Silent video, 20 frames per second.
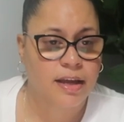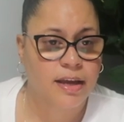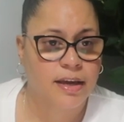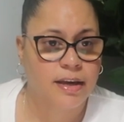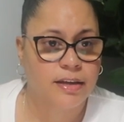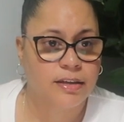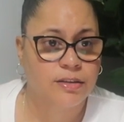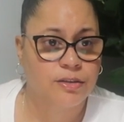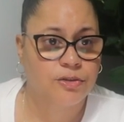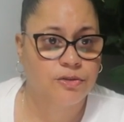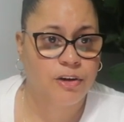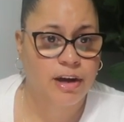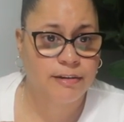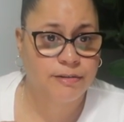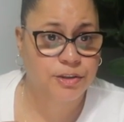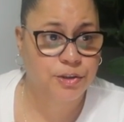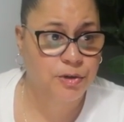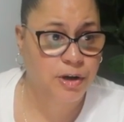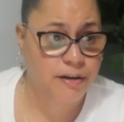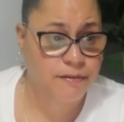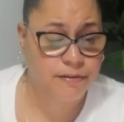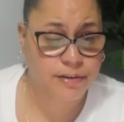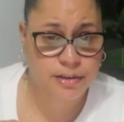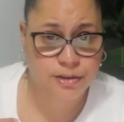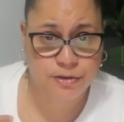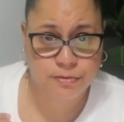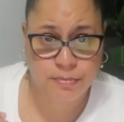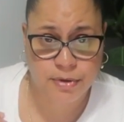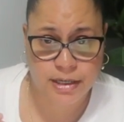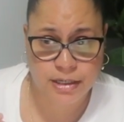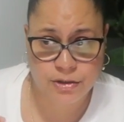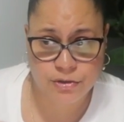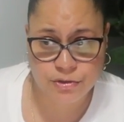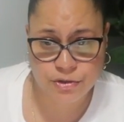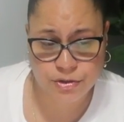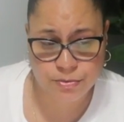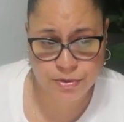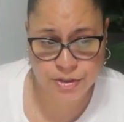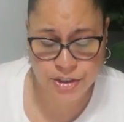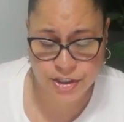It drives traffic to my
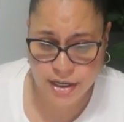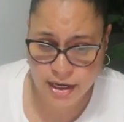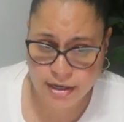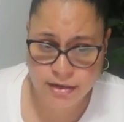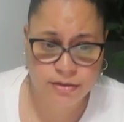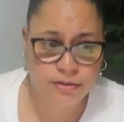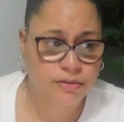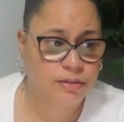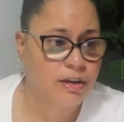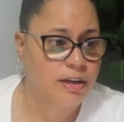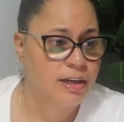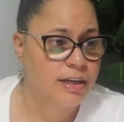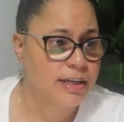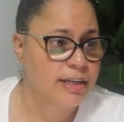YouTube channel.